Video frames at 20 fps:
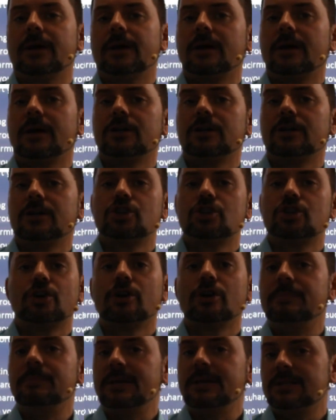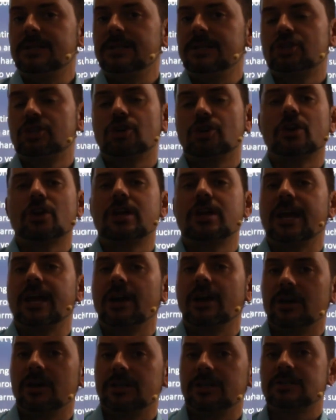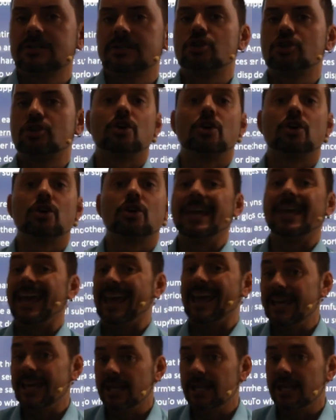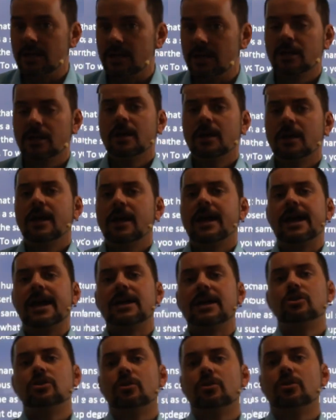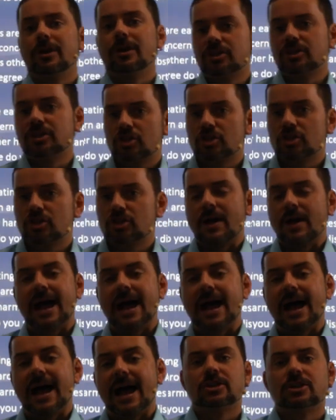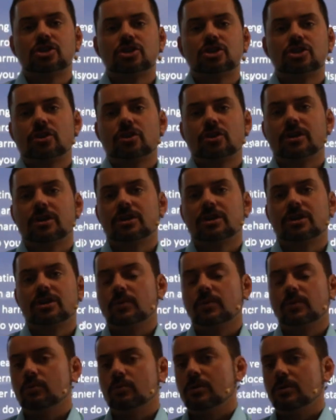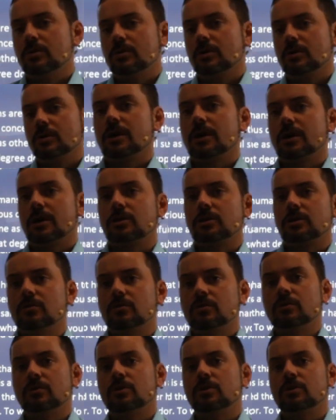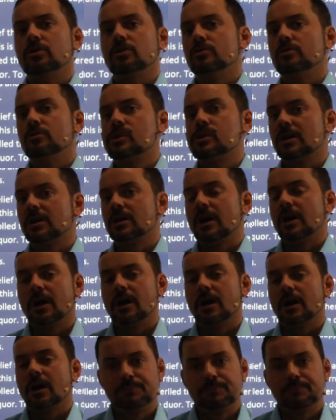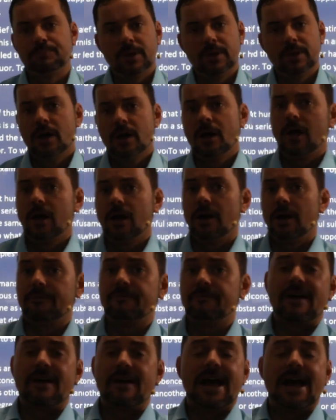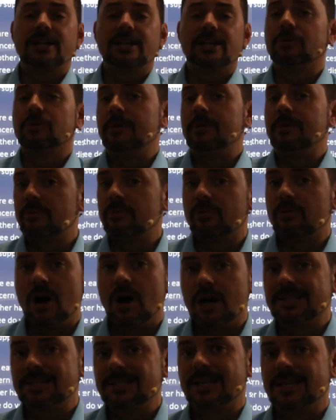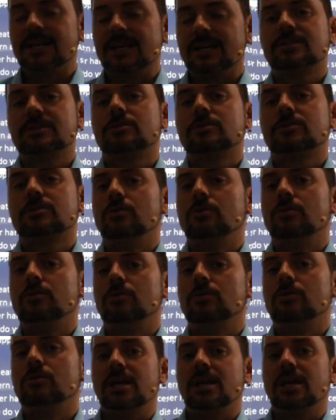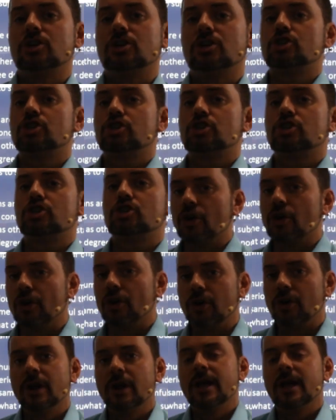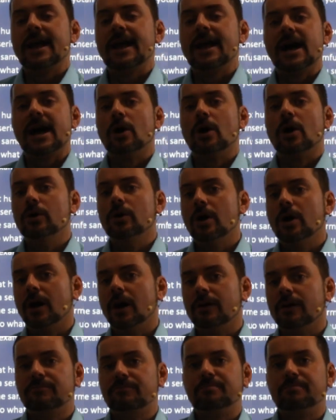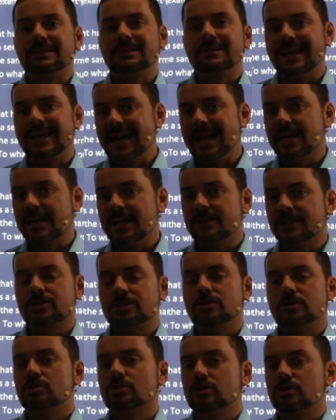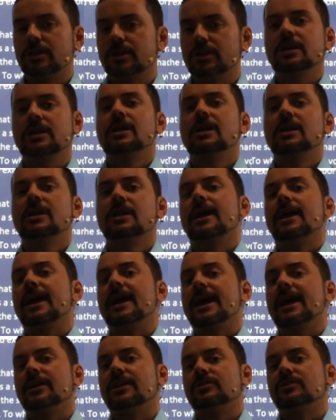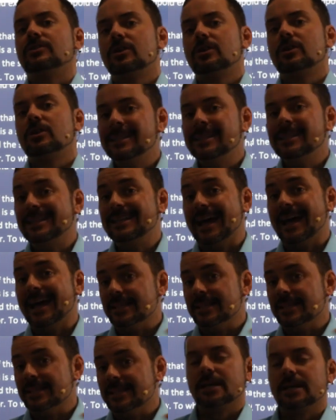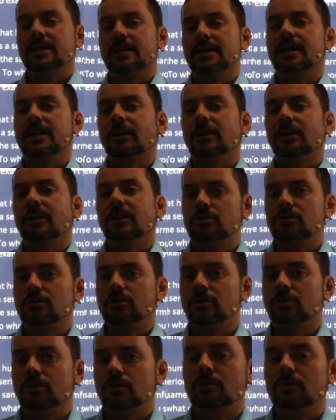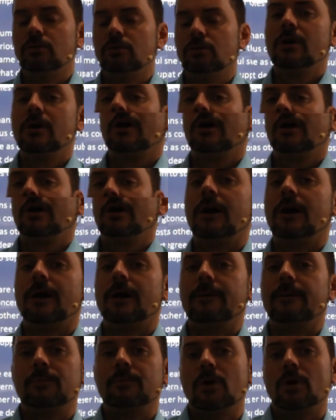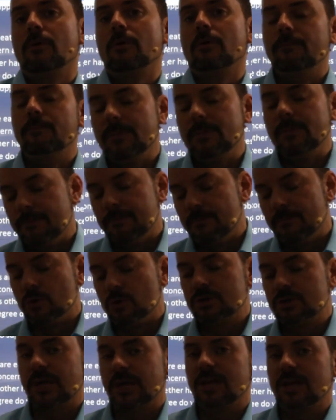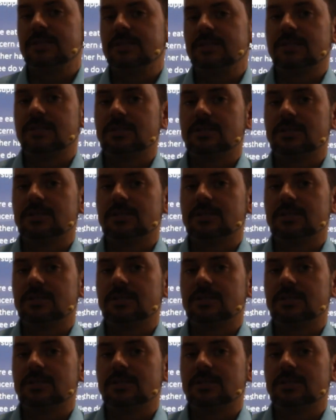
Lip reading: sugar beets, sugar carrots, sugar cane, and you're extracting sugar. It's when you use a factory process to take sugar out of plants, usually, and condense it into, in most cases, the